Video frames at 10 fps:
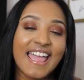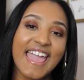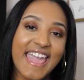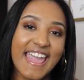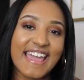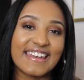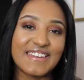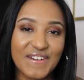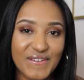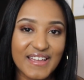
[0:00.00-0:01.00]
and
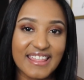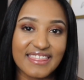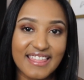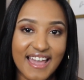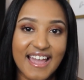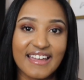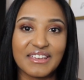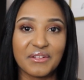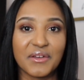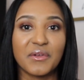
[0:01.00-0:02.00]
knowing that,
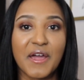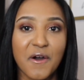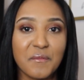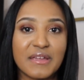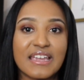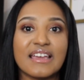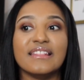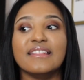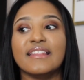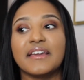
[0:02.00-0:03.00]
they want to help me,
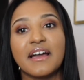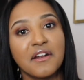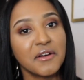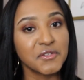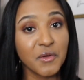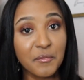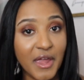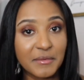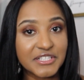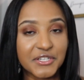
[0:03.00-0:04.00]
and they kind of also want to
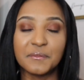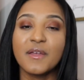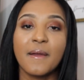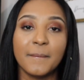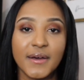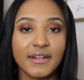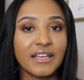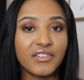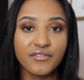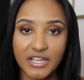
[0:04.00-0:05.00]
pay me too. But
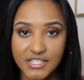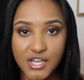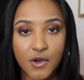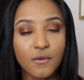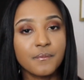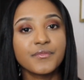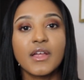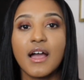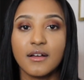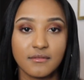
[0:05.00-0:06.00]
even if they don't,
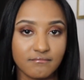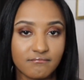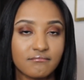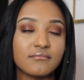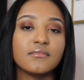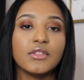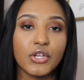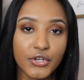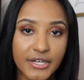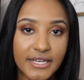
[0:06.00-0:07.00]

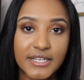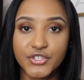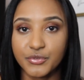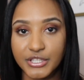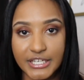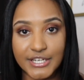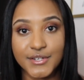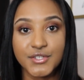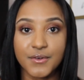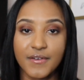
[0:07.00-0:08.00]
learning is really
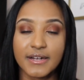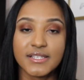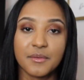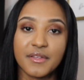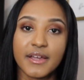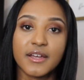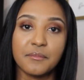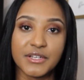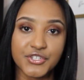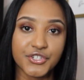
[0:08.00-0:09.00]
huge. So finding somebody that can
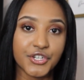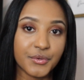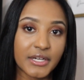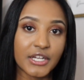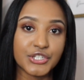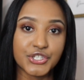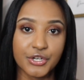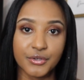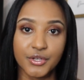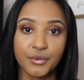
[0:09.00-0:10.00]
mentor you and kind of
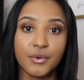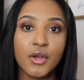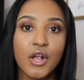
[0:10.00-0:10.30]
show you